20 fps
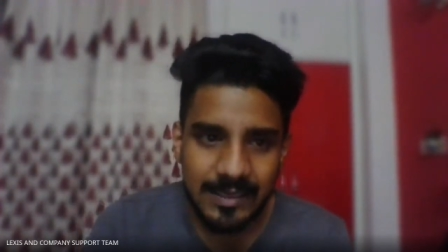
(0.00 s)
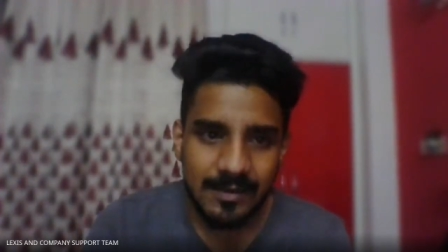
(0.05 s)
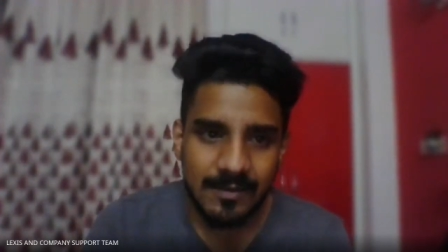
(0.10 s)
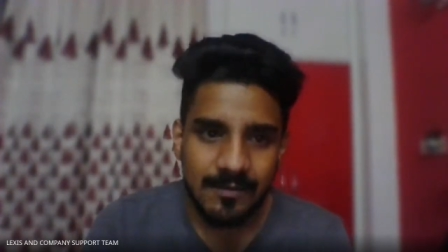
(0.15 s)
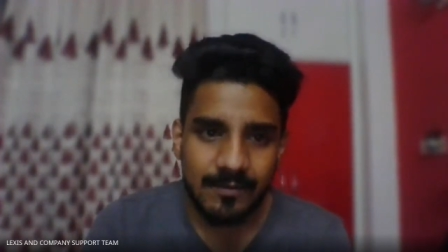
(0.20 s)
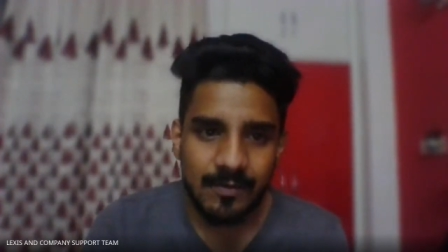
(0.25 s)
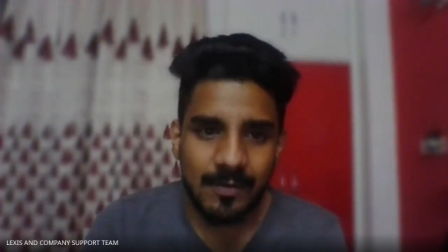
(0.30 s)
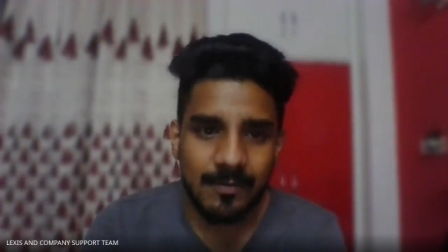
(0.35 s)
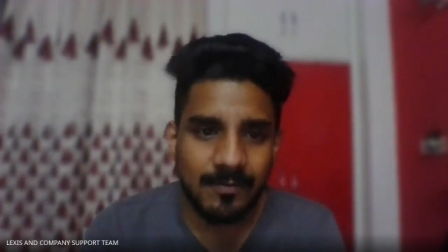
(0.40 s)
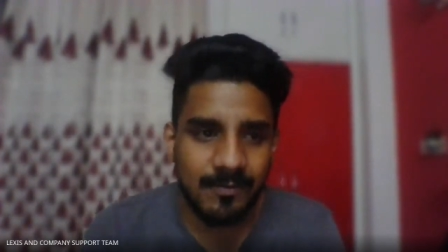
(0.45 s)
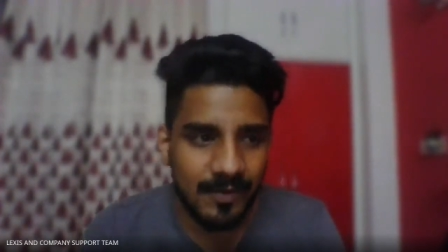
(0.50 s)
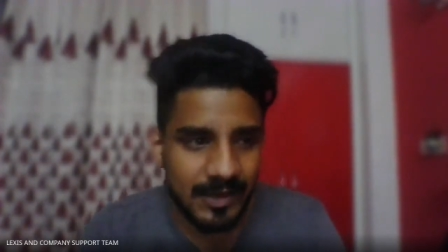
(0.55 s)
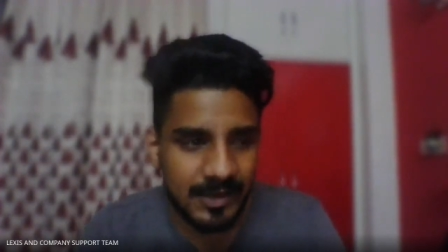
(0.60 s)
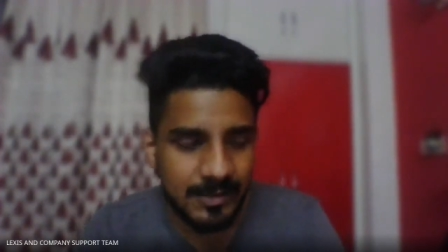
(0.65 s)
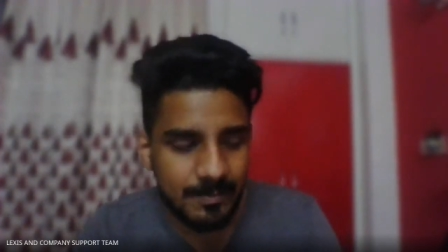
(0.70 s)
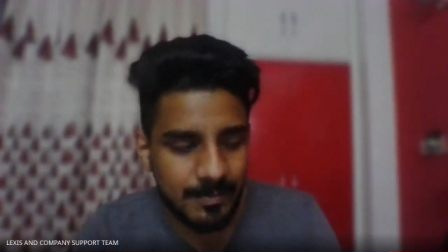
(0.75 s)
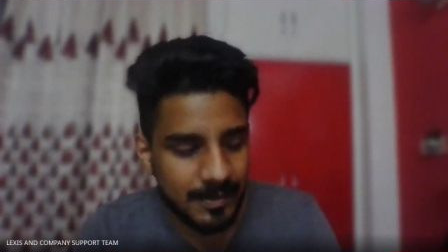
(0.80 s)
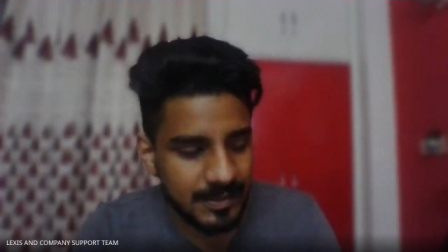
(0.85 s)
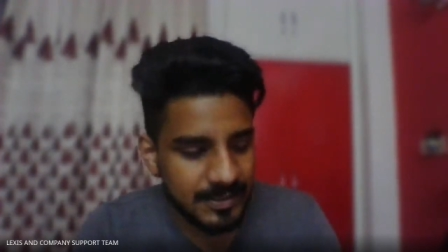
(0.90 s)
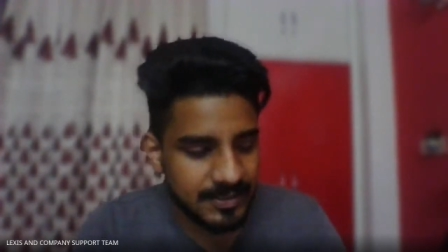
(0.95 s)
from
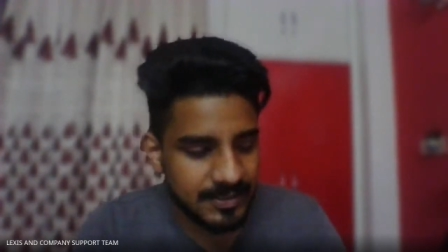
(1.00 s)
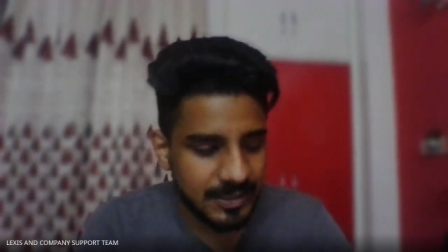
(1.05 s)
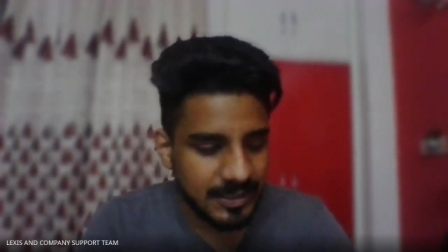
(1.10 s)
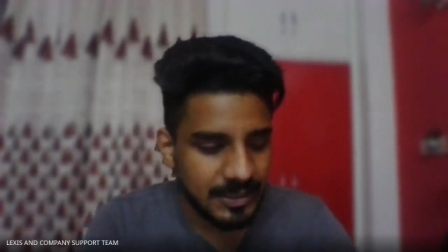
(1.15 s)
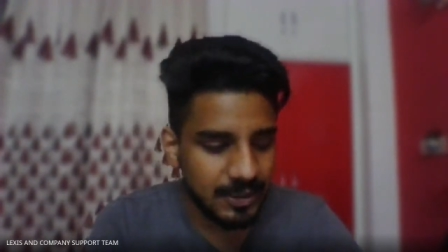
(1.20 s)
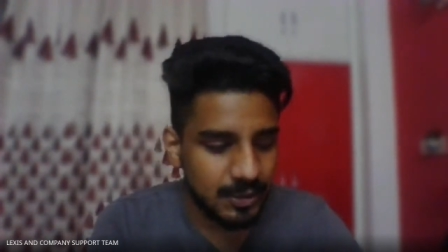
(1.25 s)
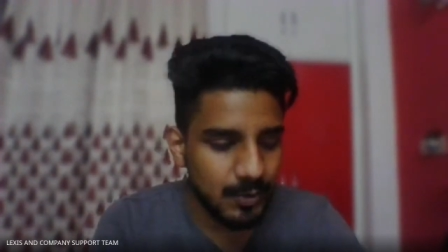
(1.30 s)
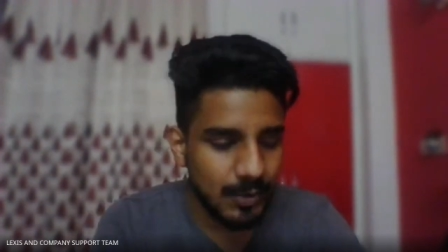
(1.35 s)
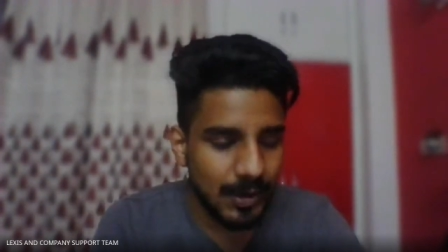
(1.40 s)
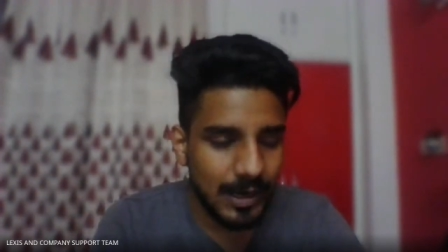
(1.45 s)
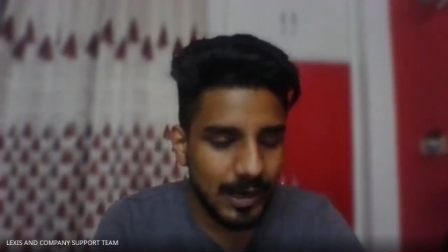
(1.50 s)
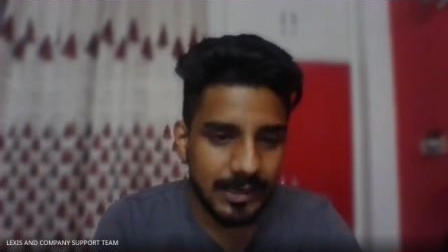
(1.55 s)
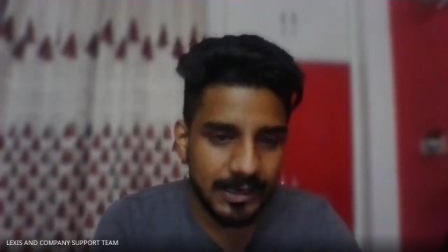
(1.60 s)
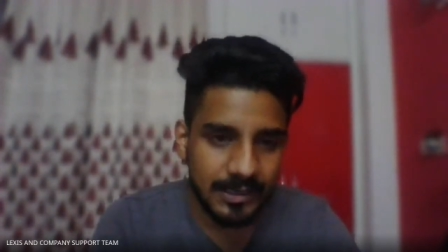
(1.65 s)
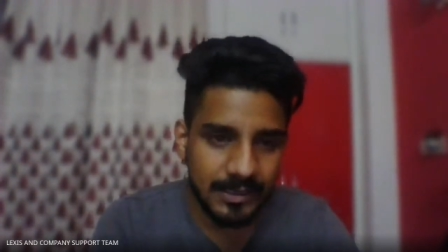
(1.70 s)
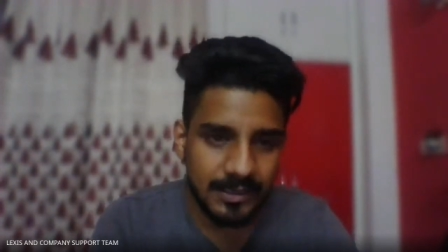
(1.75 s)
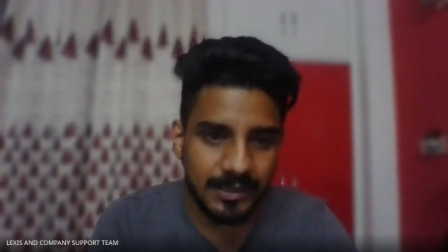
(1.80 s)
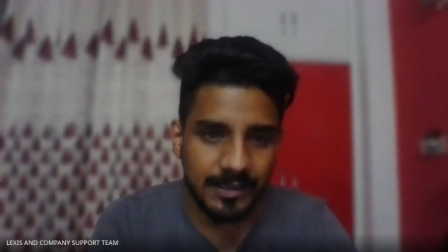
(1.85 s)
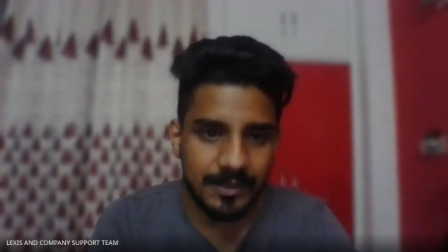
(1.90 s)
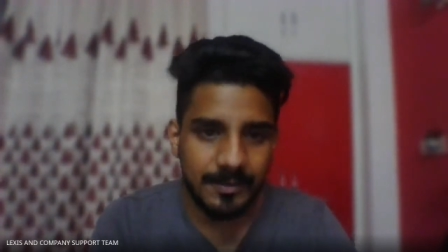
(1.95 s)
one person to
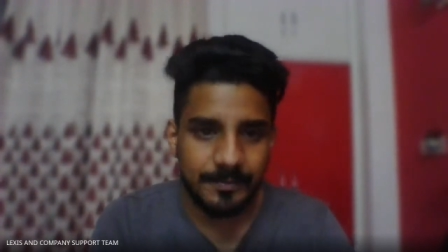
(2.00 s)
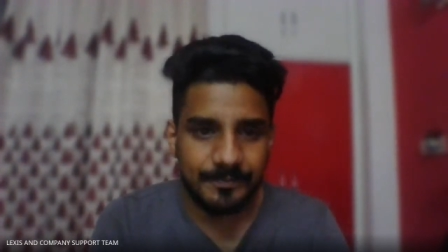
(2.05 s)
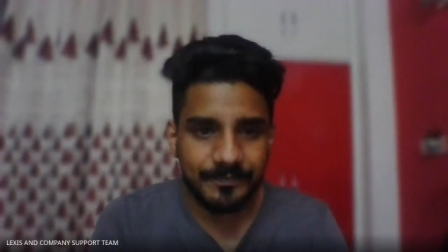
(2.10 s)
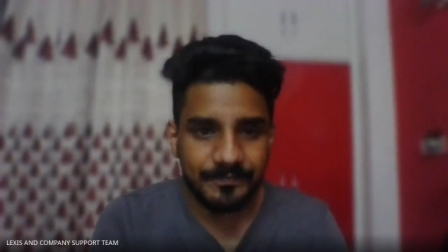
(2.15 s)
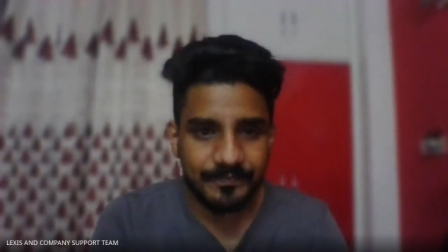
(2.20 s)
another,